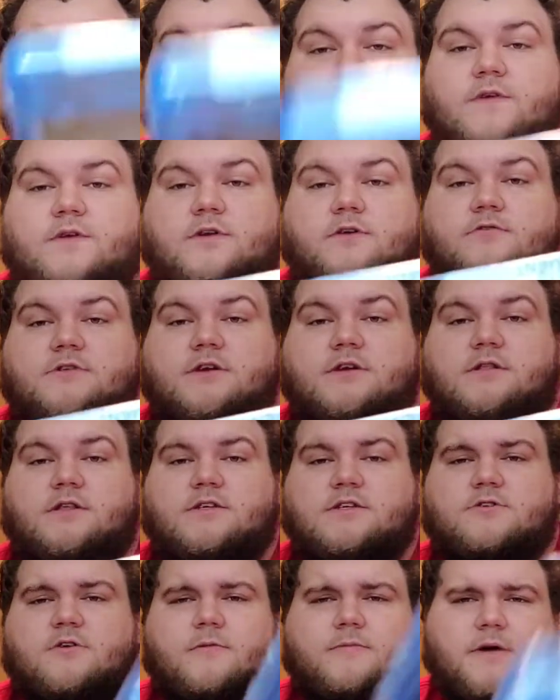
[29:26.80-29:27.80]
if you don't uh,
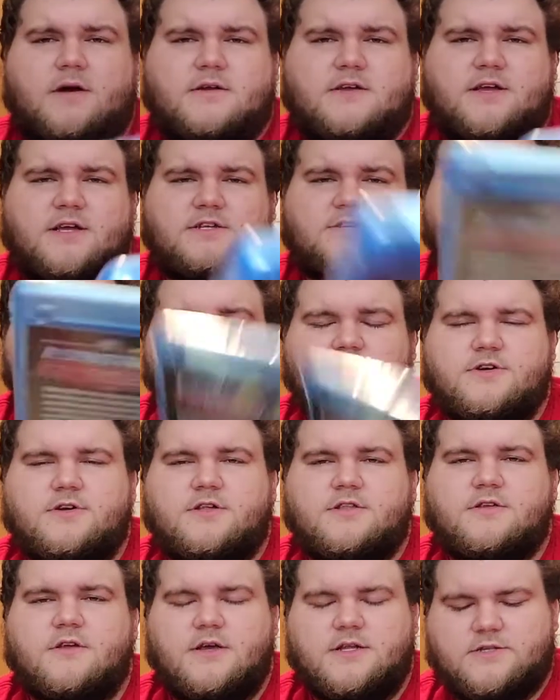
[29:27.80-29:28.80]
listen to our podcast, you should.
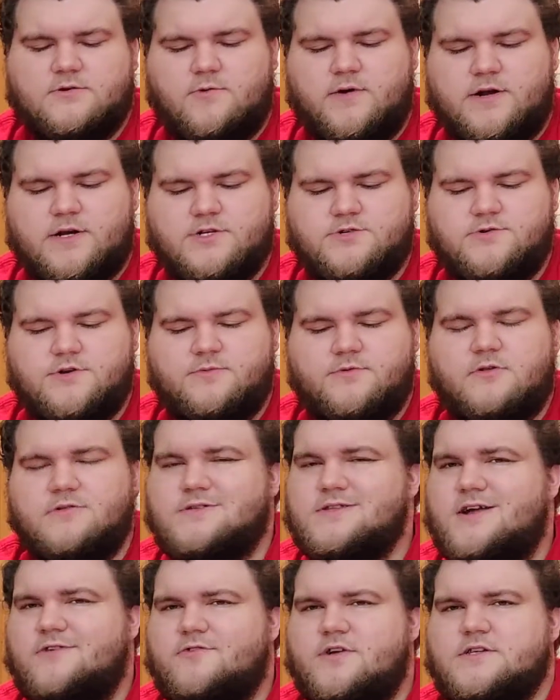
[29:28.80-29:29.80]
It's, it's quite enjoyable.
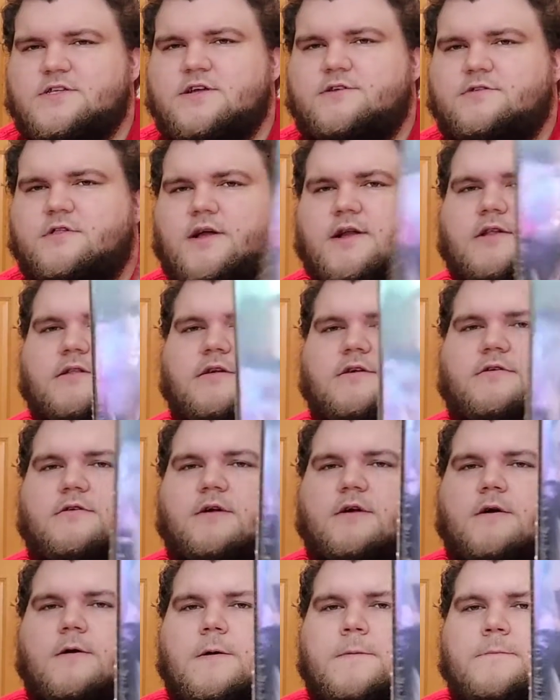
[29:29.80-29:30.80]
It's not wrestling related though.
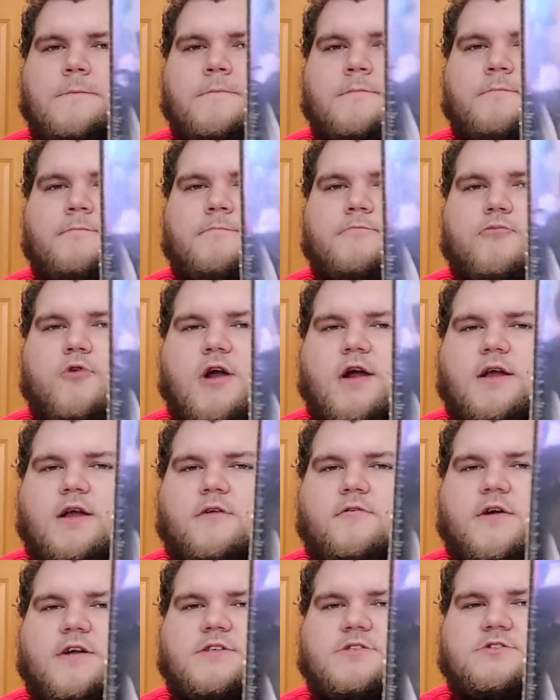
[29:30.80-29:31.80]

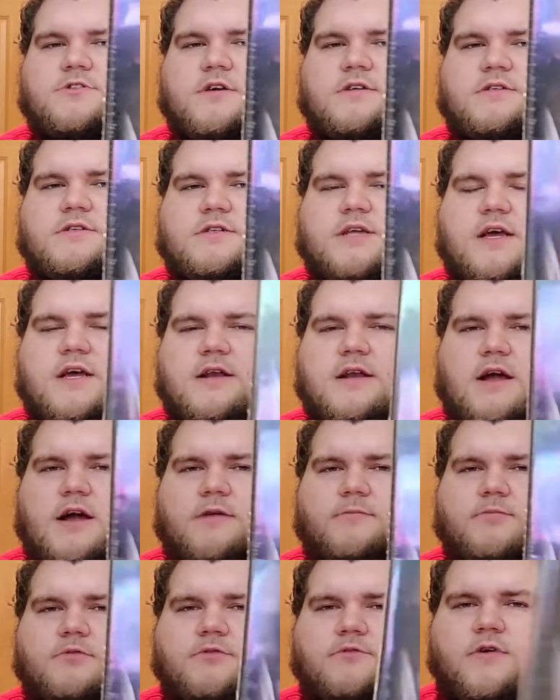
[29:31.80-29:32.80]
Bragging Rights 2010
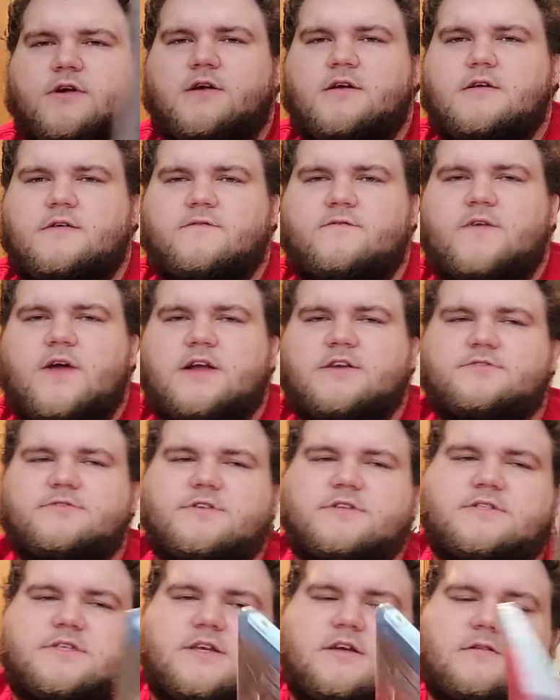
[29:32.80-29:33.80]
on Blu-ray, factory
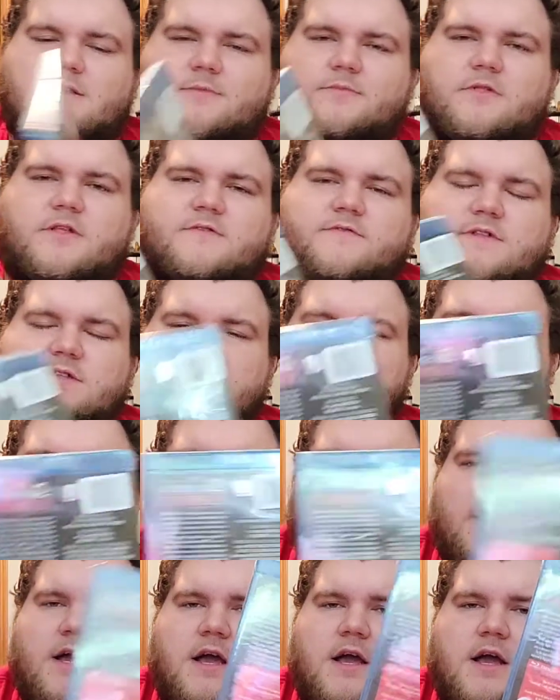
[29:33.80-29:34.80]
sealed. I believe it's
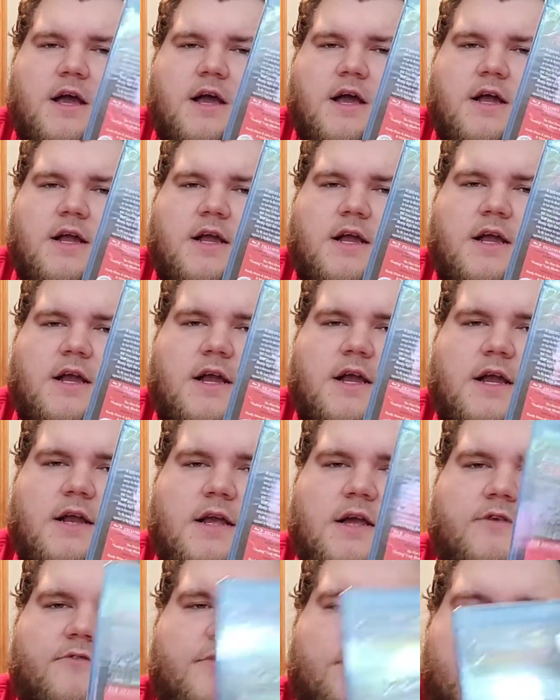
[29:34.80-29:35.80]
the
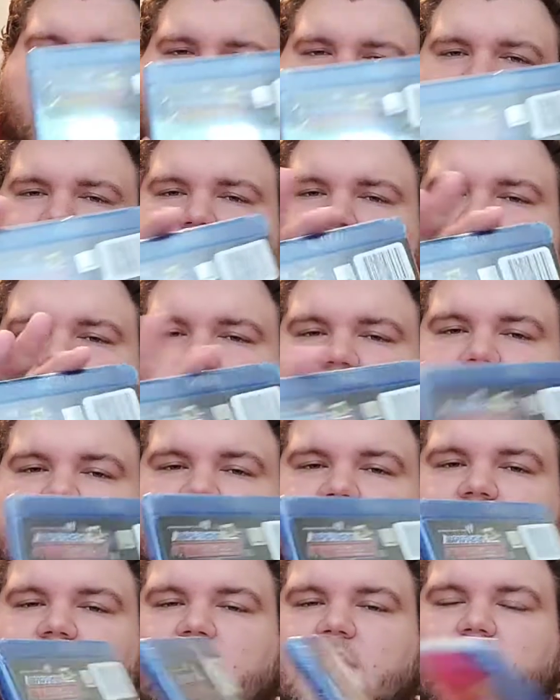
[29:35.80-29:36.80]
Canadian release, but it's
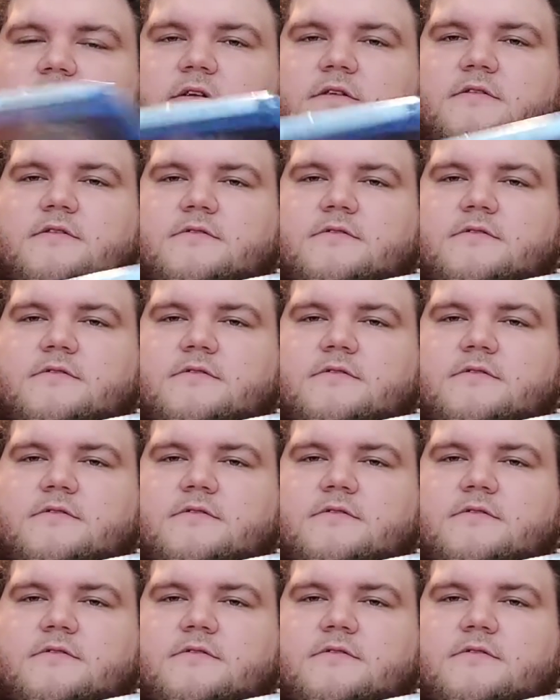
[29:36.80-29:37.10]
just fine.